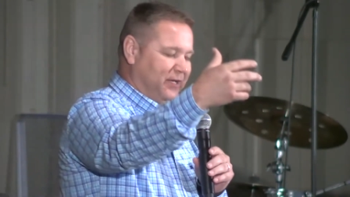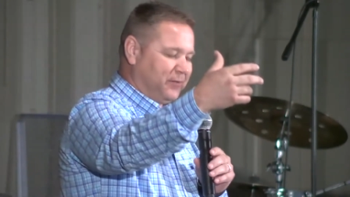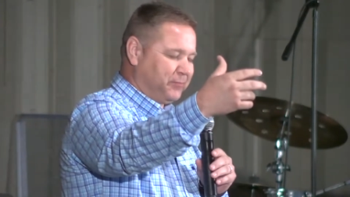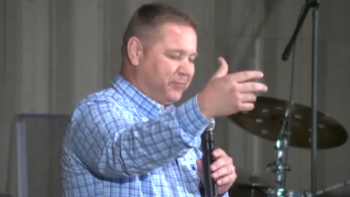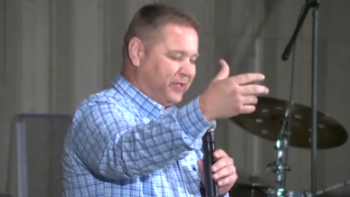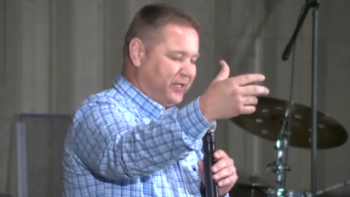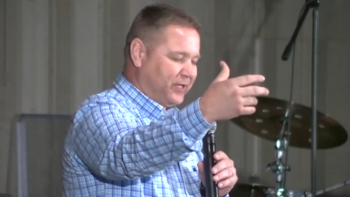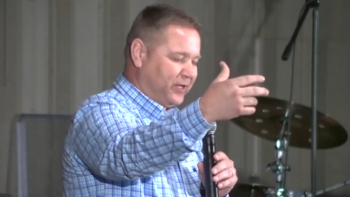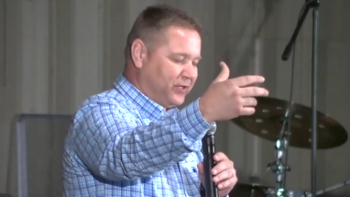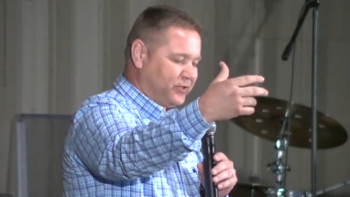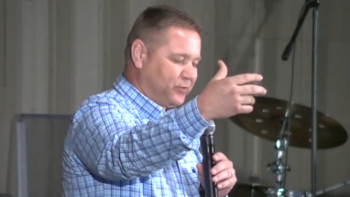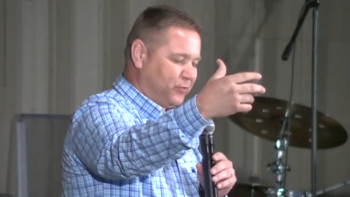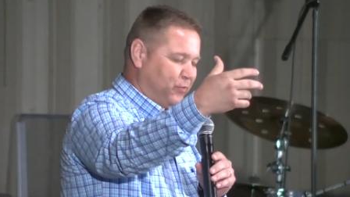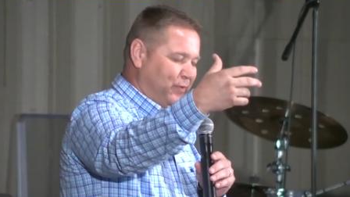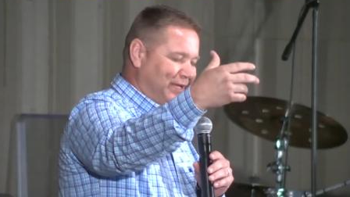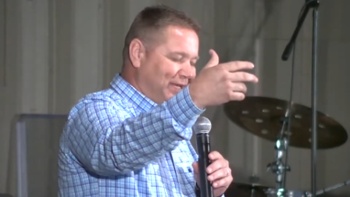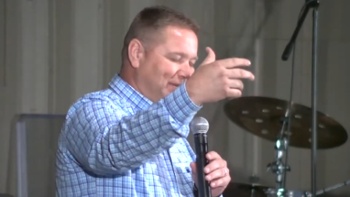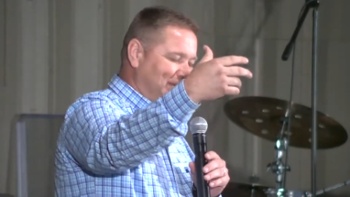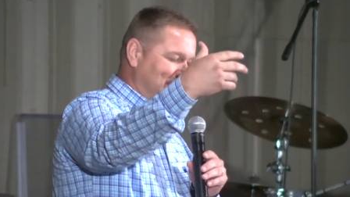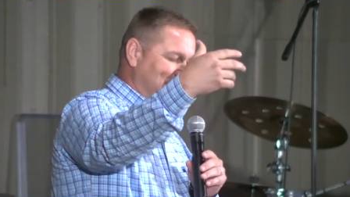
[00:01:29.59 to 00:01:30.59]
come because
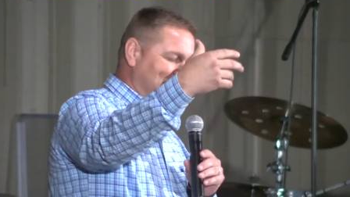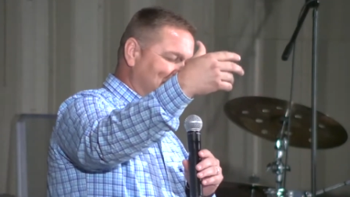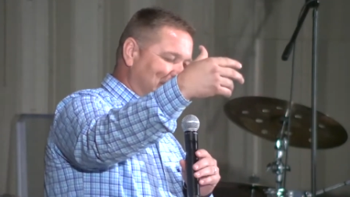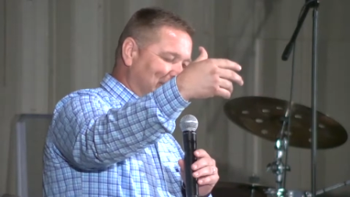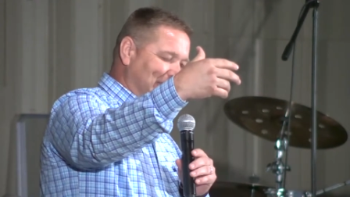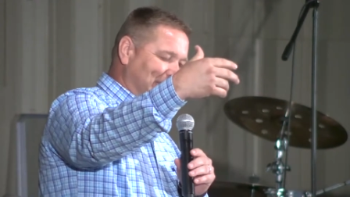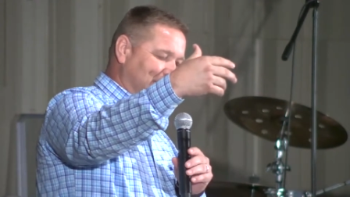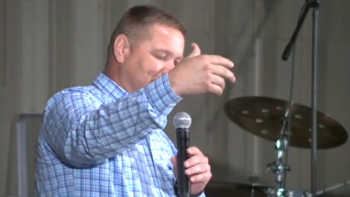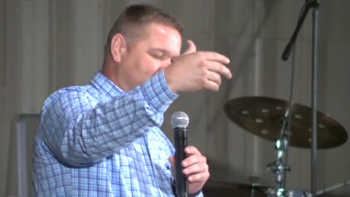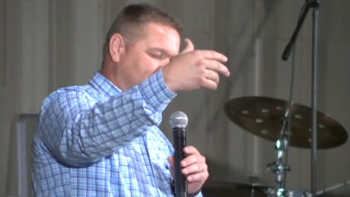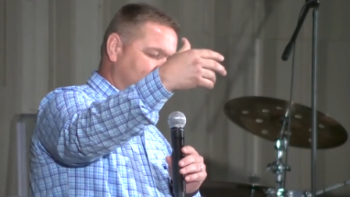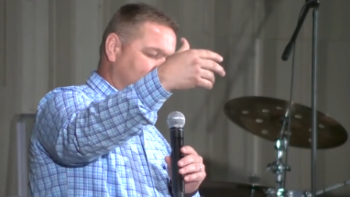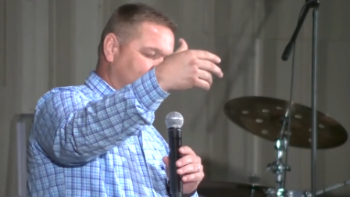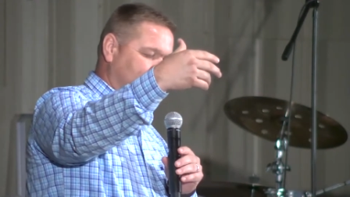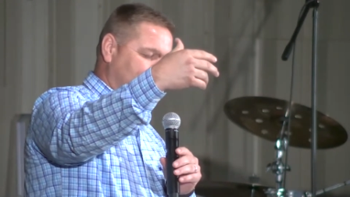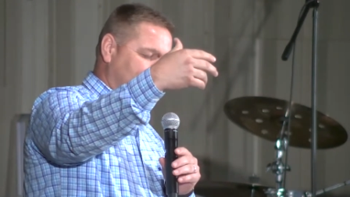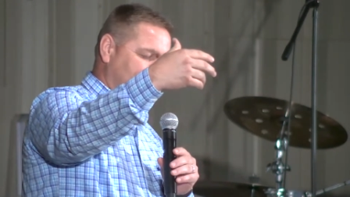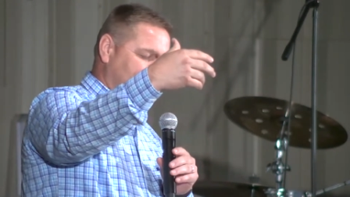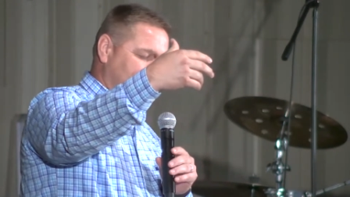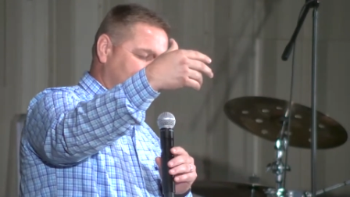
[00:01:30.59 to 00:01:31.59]
we need
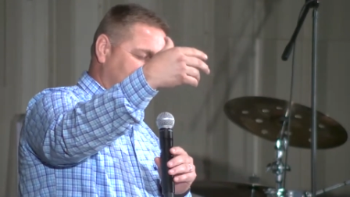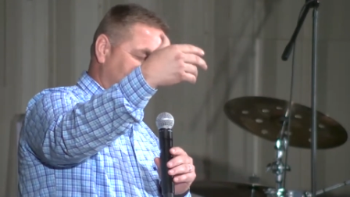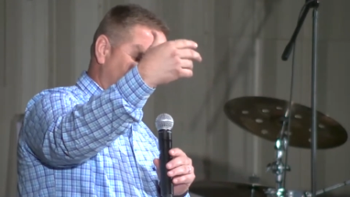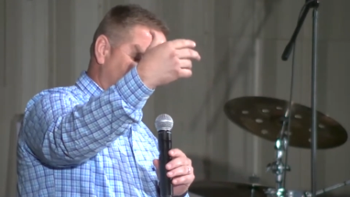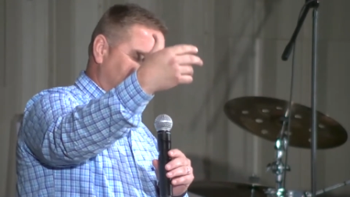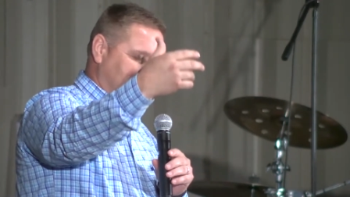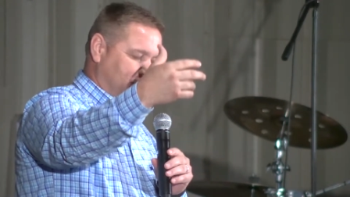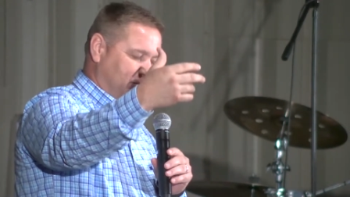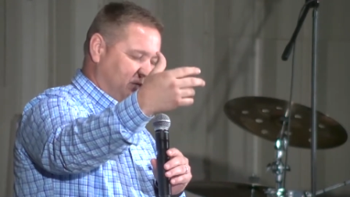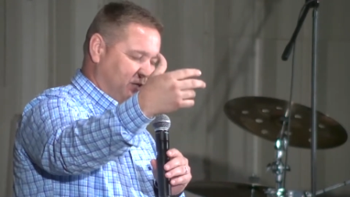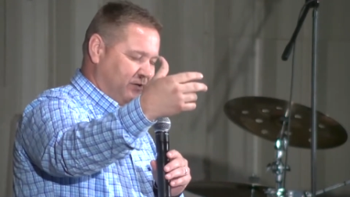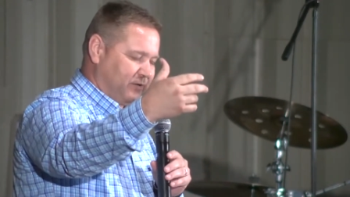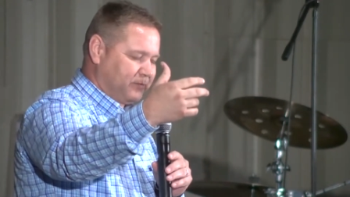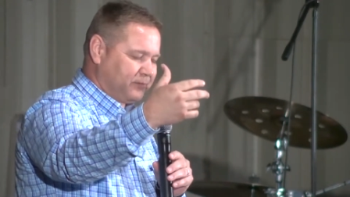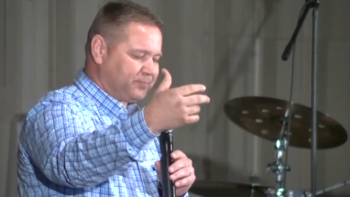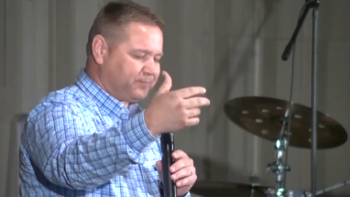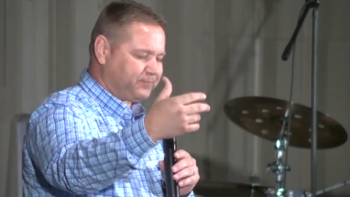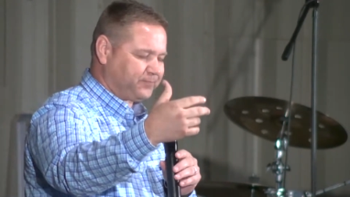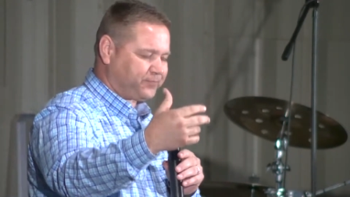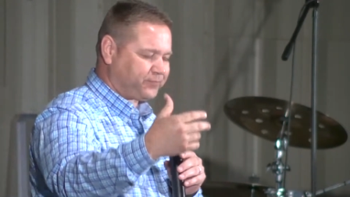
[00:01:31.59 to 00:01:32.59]
to be
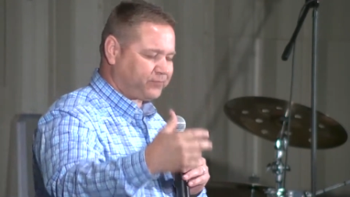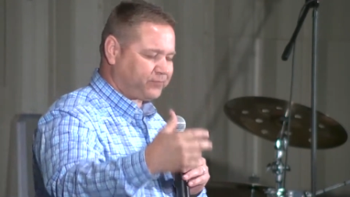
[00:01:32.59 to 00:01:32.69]
here.